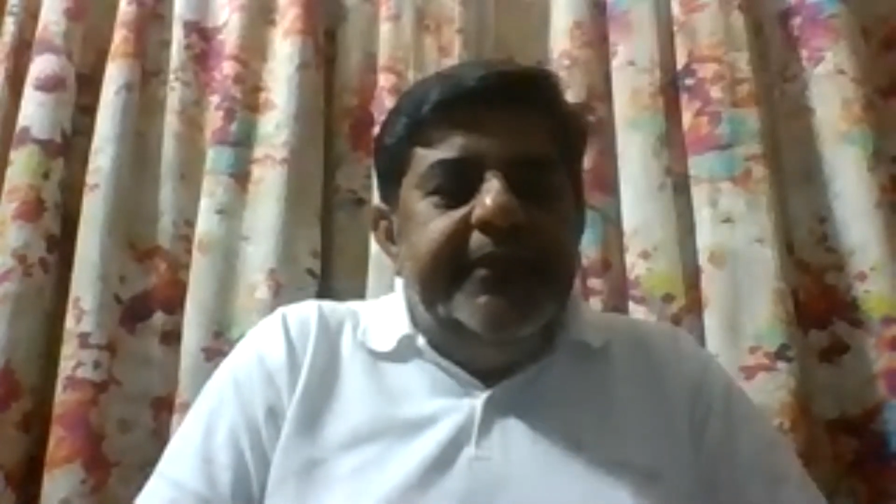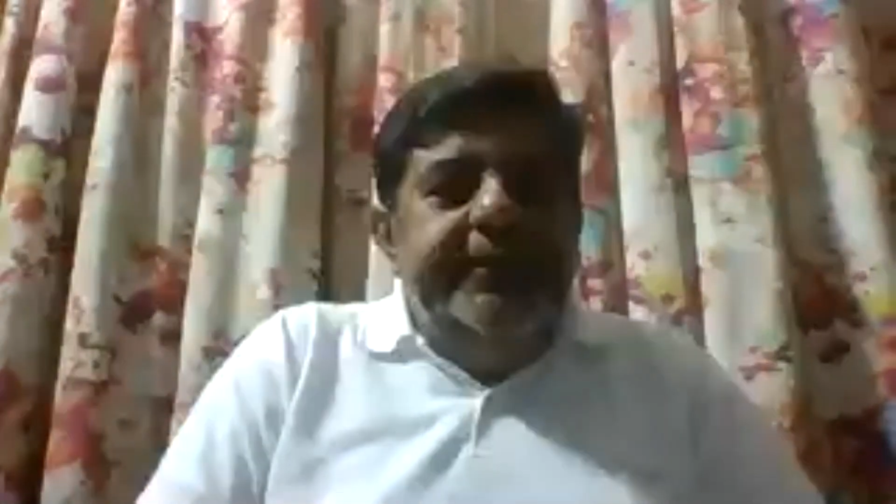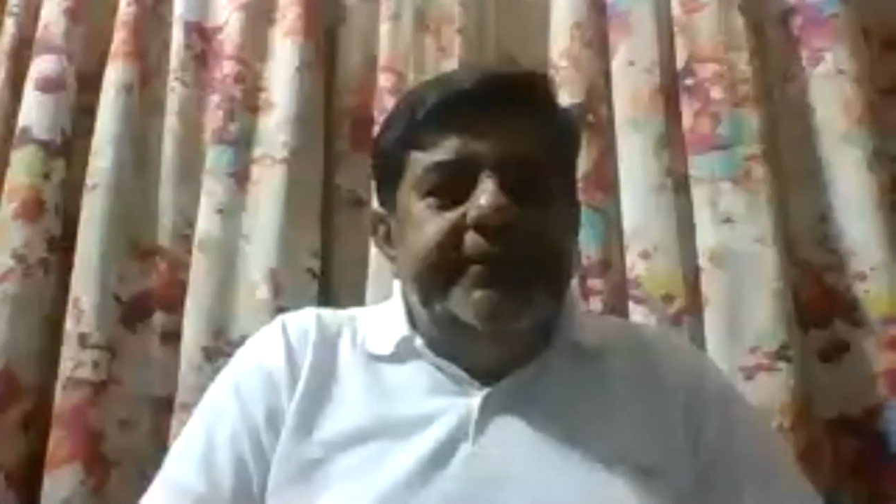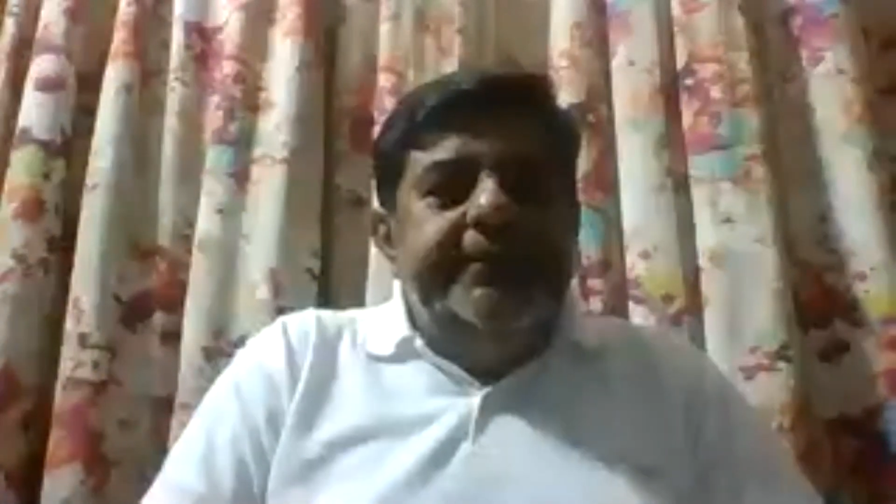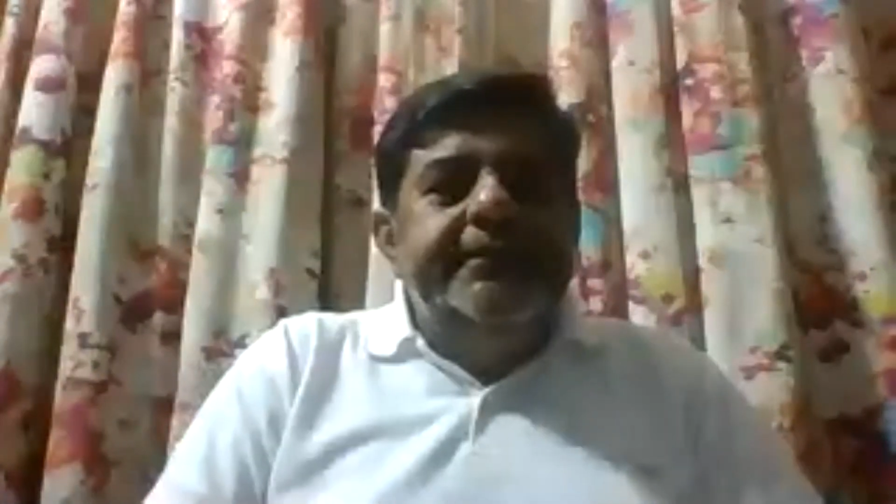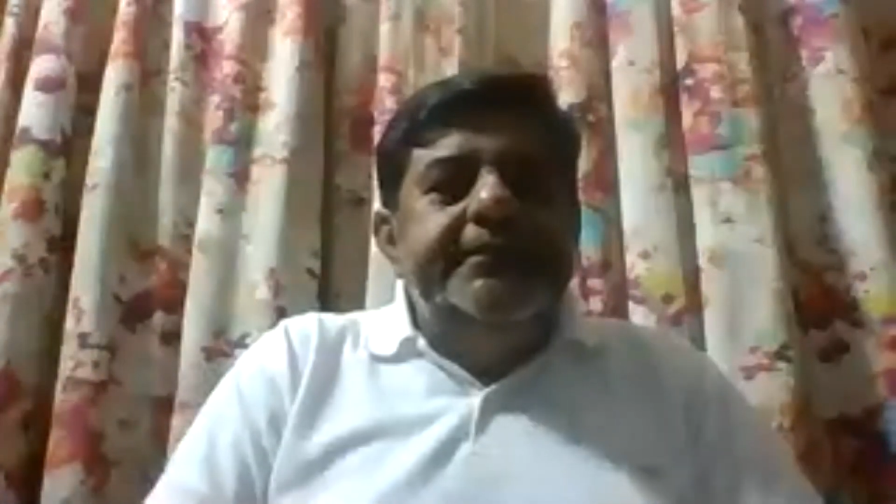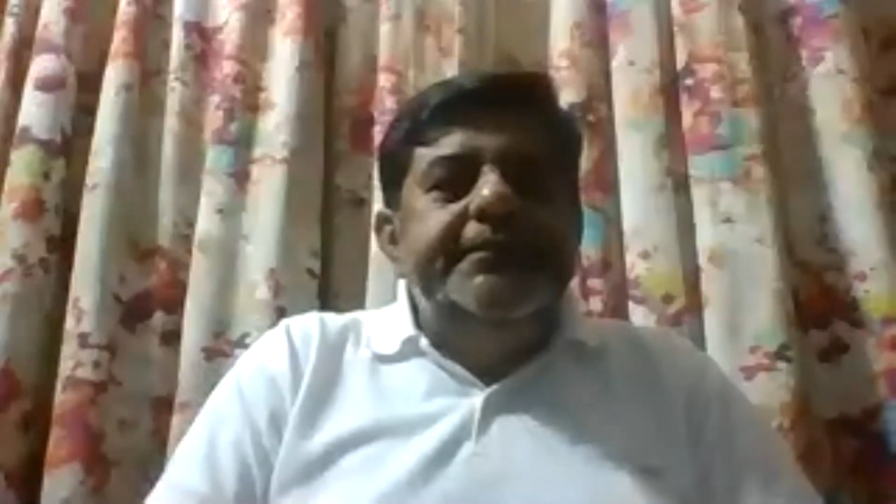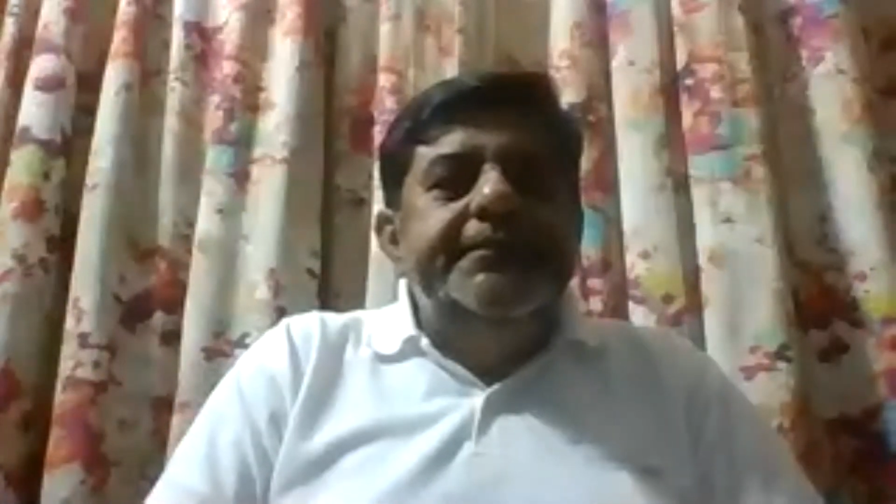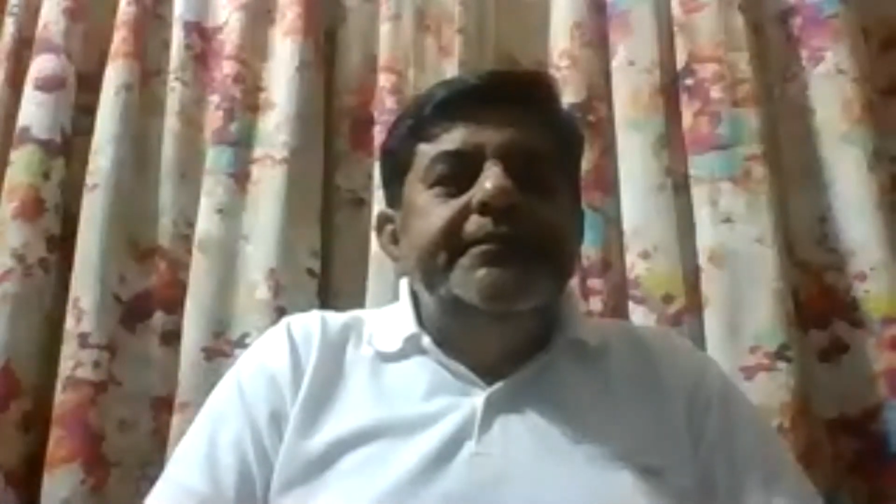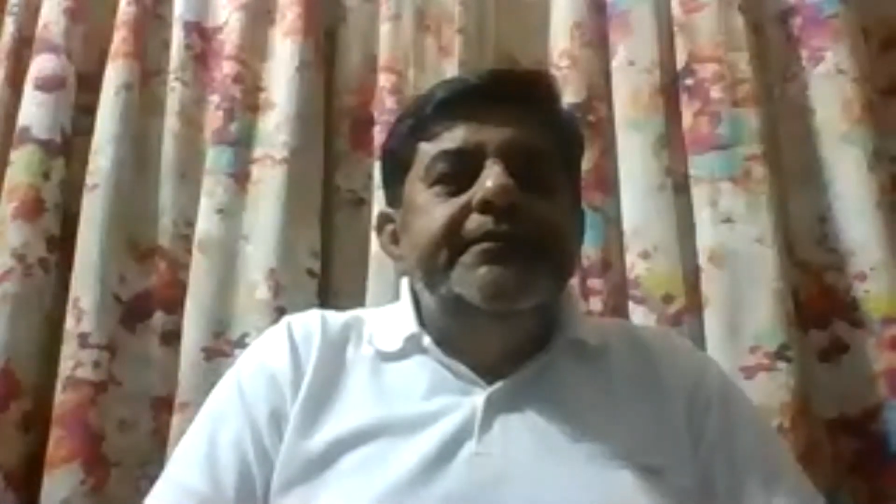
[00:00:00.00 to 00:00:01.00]
going to be
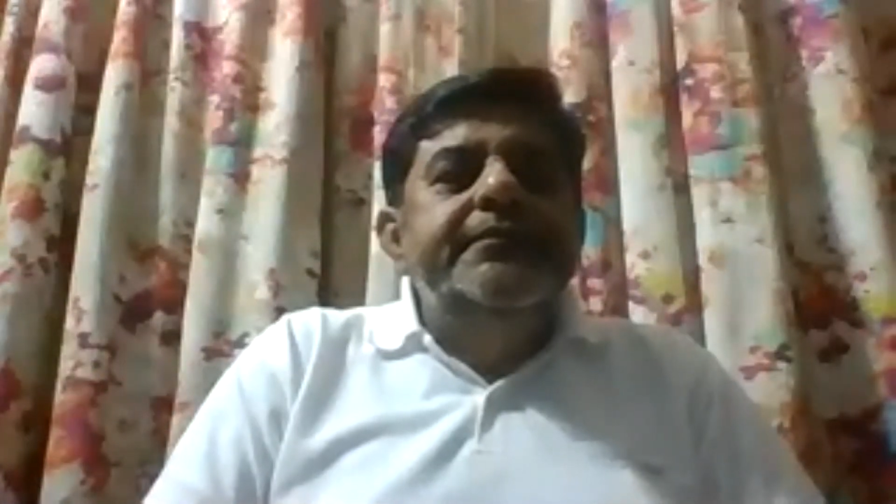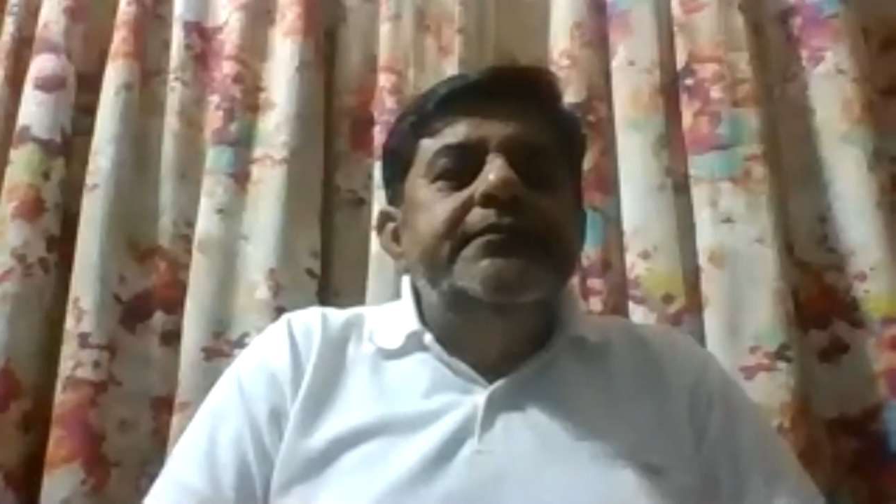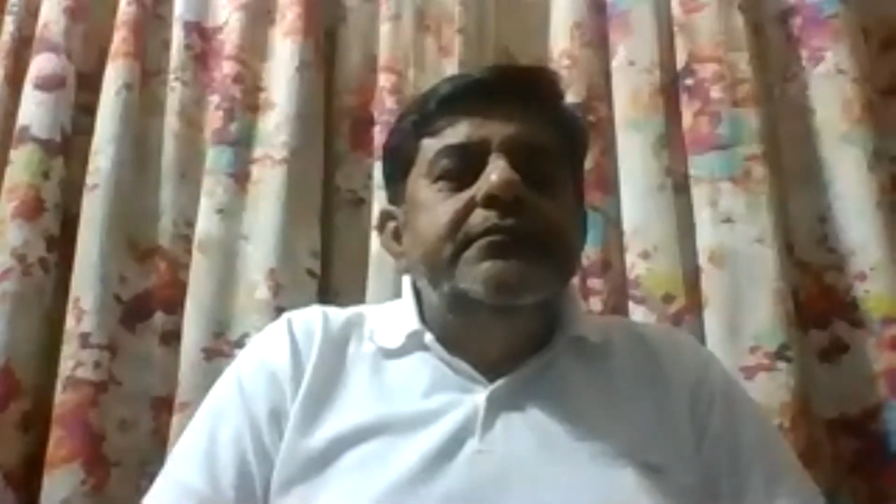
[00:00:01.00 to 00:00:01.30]
pressure on the food